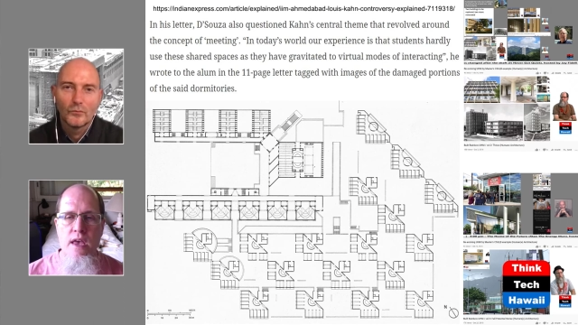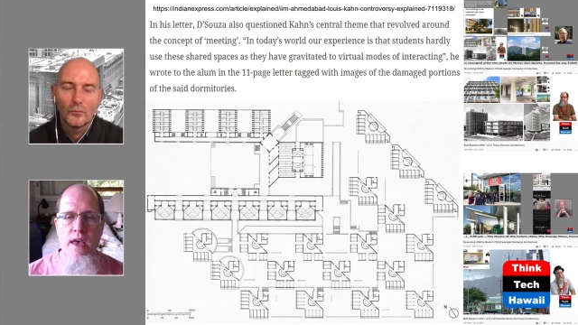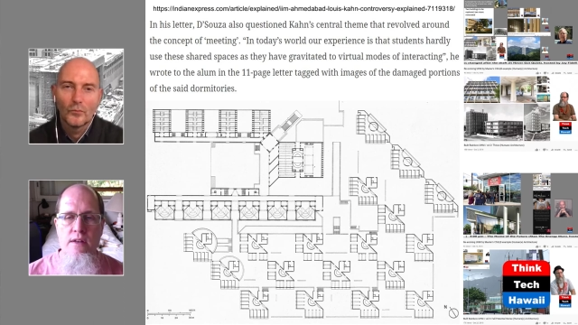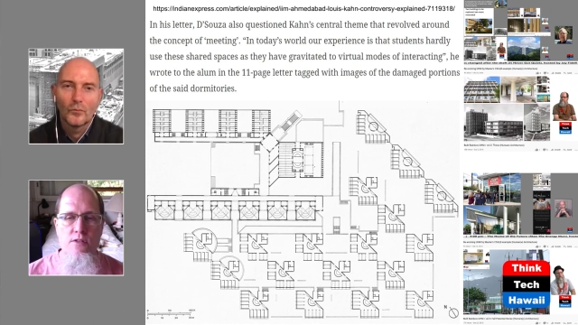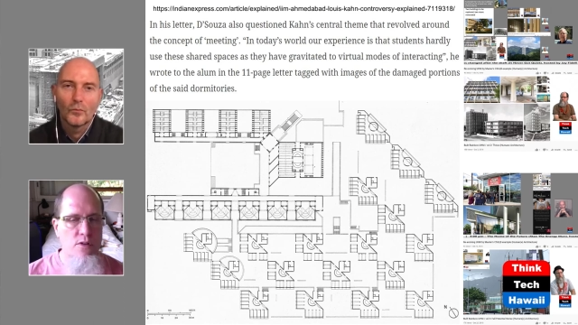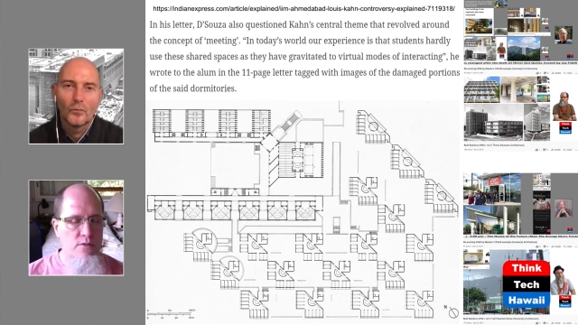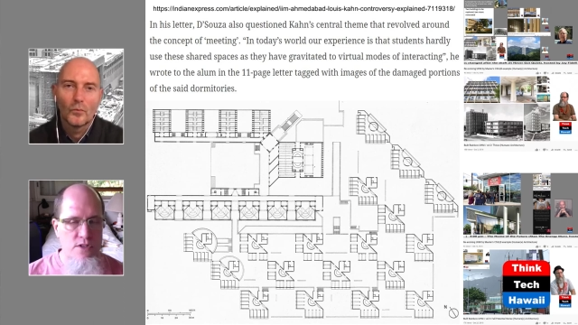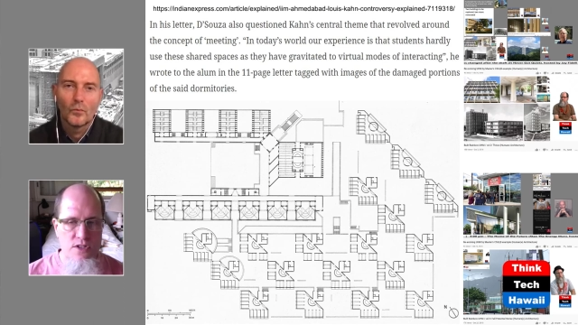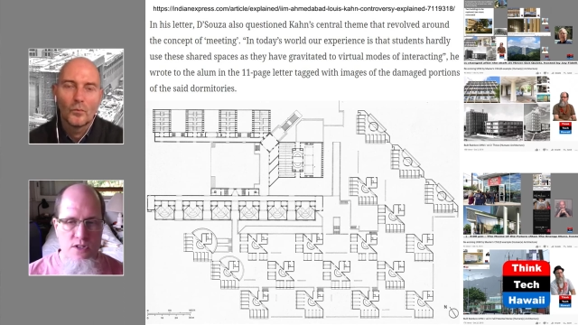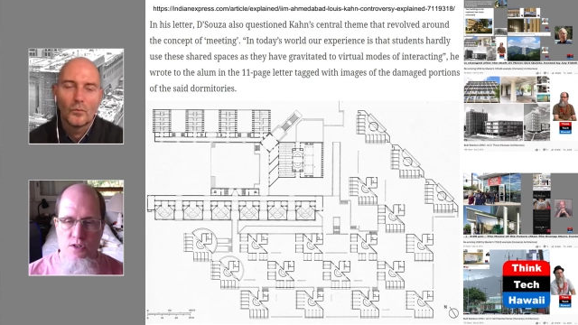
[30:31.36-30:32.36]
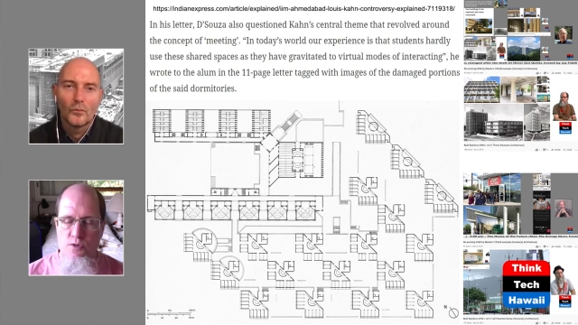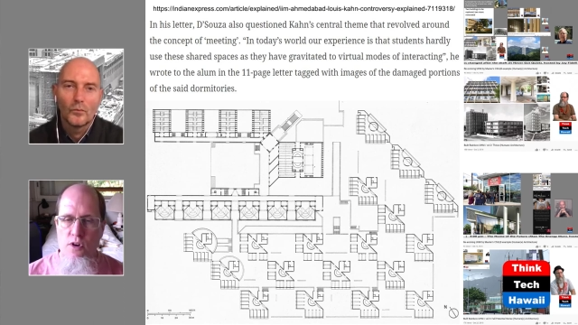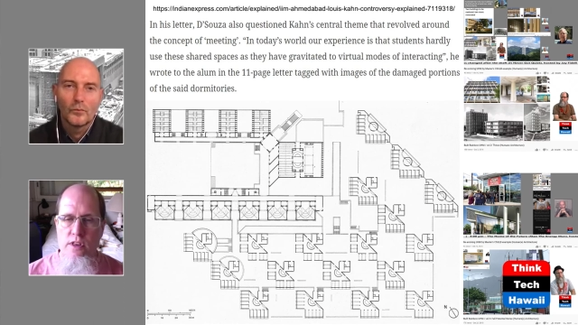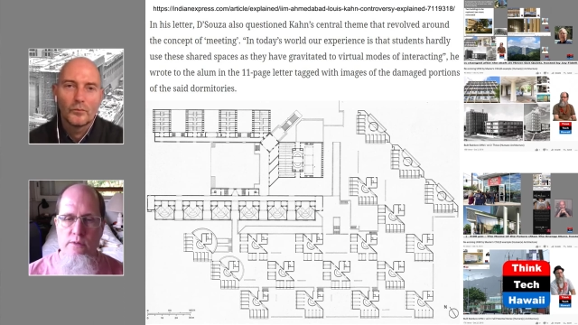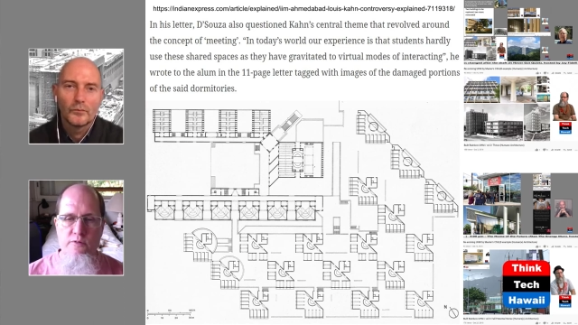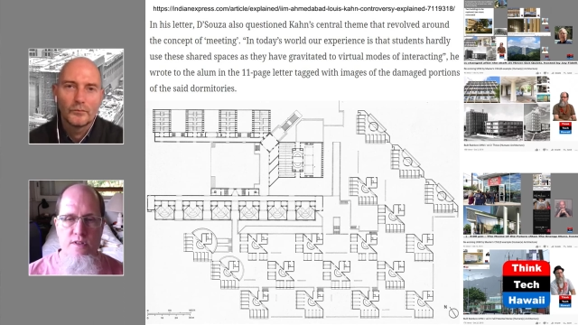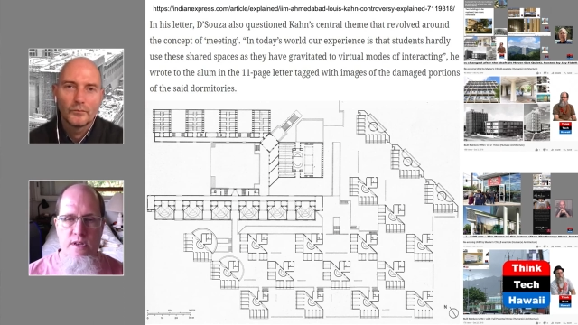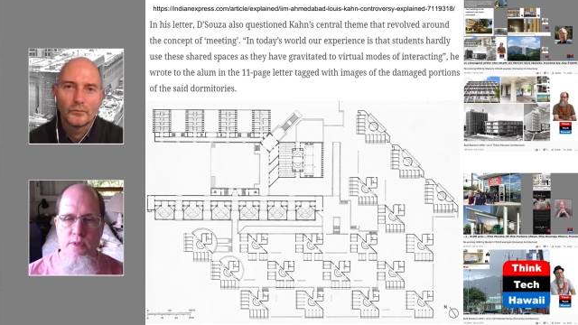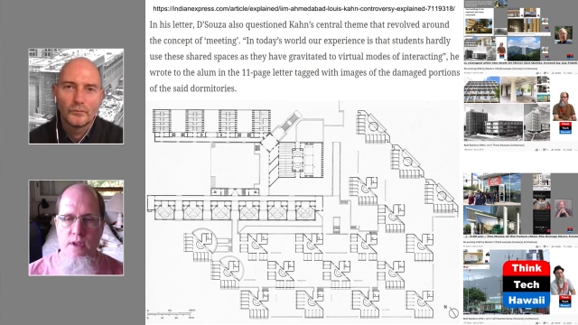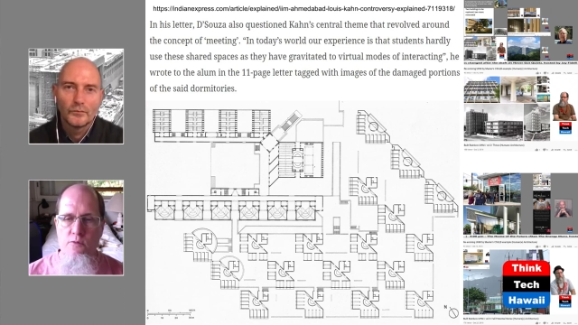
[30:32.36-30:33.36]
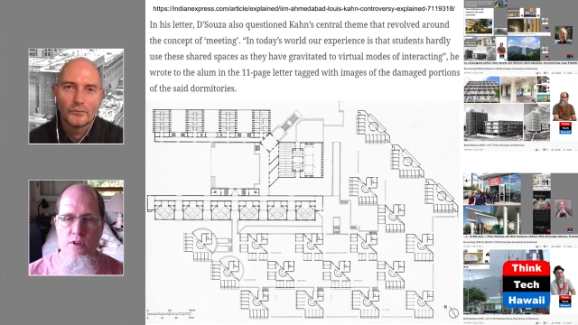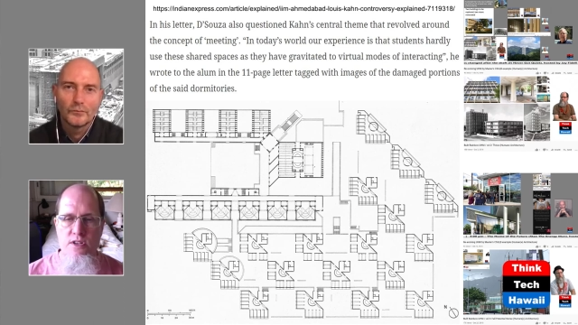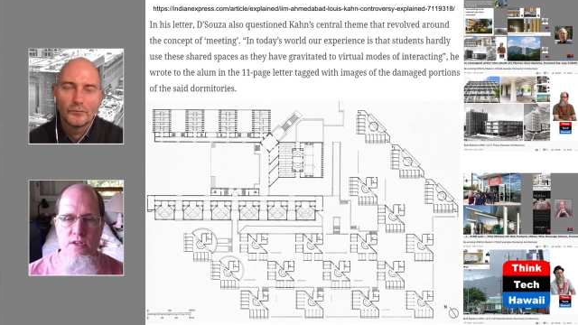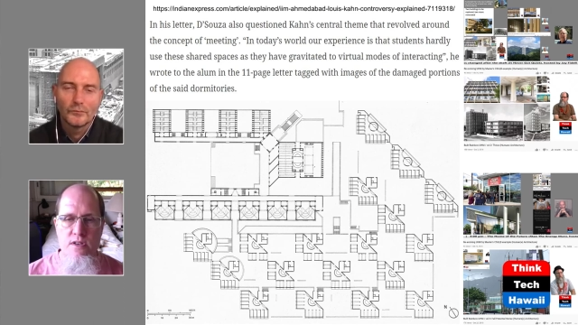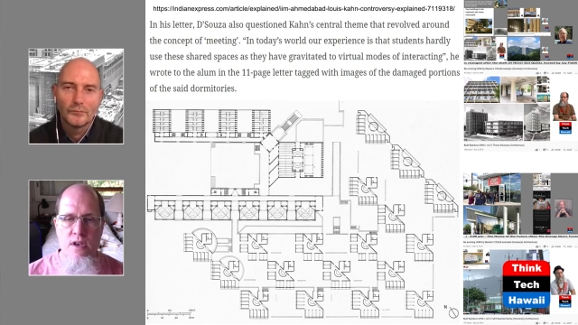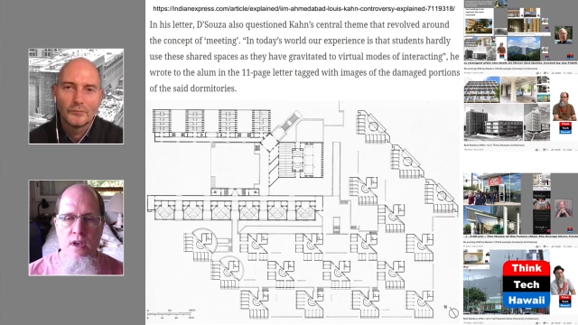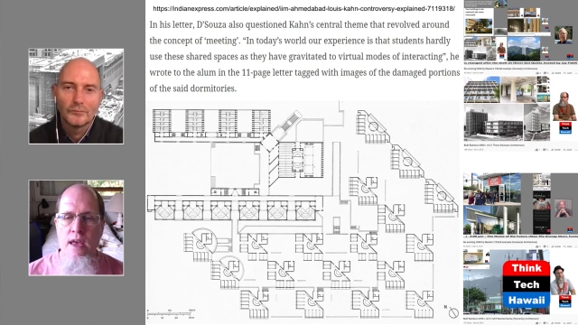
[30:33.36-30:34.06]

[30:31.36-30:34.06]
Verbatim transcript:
Speaker 1: and don't just destroy them for something which is